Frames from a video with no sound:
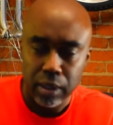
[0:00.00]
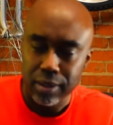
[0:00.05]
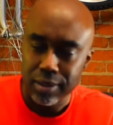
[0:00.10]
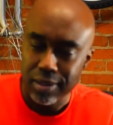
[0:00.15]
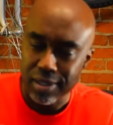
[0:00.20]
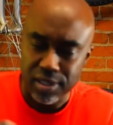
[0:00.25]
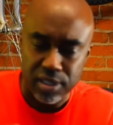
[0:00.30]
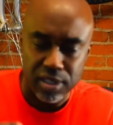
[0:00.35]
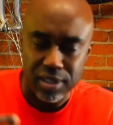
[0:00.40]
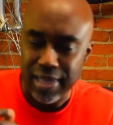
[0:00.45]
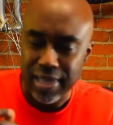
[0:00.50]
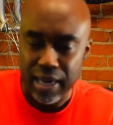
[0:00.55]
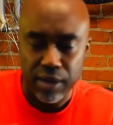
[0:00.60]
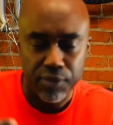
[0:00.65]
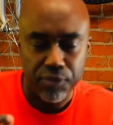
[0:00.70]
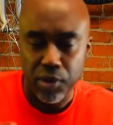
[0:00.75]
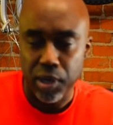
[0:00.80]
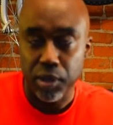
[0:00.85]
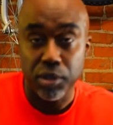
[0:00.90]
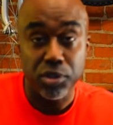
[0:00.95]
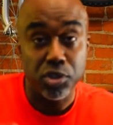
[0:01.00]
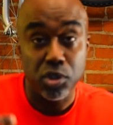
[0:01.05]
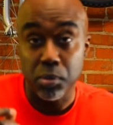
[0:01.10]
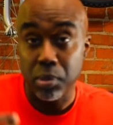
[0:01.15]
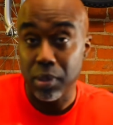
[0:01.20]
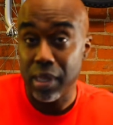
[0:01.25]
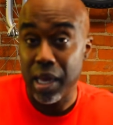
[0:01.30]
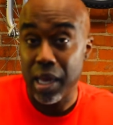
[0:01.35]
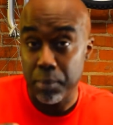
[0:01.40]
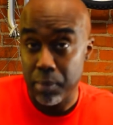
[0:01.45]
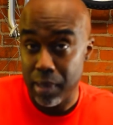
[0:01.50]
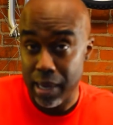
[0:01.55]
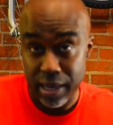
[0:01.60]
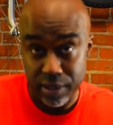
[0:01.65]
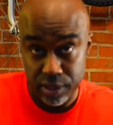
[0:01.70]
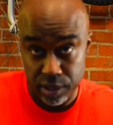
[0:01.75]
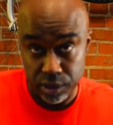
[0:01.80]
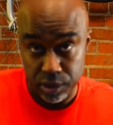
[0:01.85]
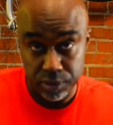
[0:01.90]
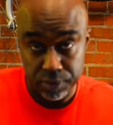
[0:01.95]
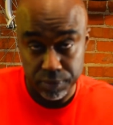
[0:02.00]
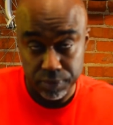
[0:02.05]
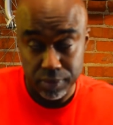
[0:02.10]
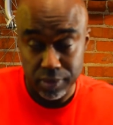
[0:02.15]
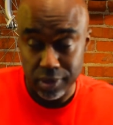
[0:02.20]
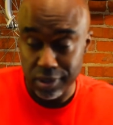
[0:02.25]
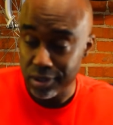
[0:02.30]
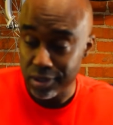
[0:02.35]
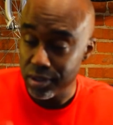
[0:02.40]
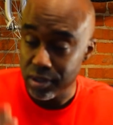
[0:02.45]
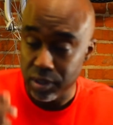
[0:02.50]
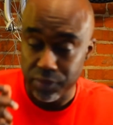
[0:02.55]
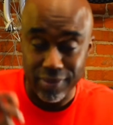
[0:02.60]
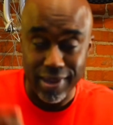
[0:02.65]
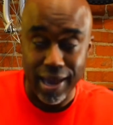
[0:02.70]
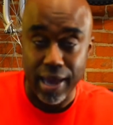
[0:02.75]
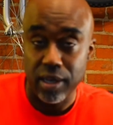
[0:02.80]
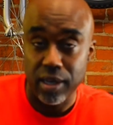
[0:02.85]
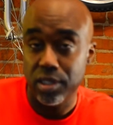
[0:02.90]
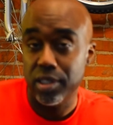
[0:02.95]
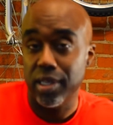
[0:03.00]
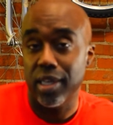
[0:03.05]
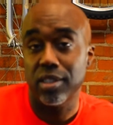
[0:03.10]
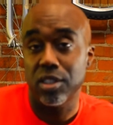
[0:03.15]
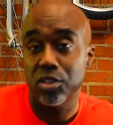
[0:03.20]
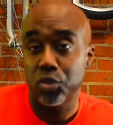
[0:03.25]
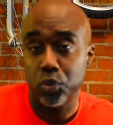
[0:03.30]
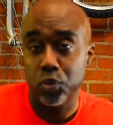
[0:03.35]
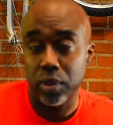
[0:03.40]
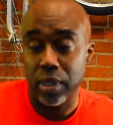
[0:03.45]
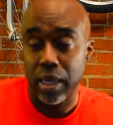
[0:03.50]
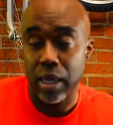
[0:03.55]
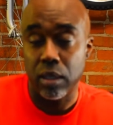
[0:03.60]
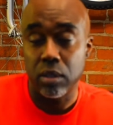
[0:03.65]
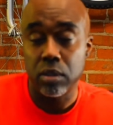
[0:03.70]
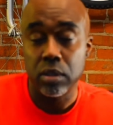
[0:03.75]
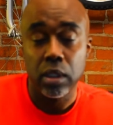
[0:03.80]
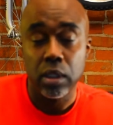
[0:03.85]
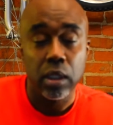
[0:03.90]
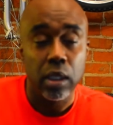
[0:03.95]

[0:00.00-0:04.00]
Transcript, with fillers: This is not a fragrance you blind buy though. This is, you've got to check this one out.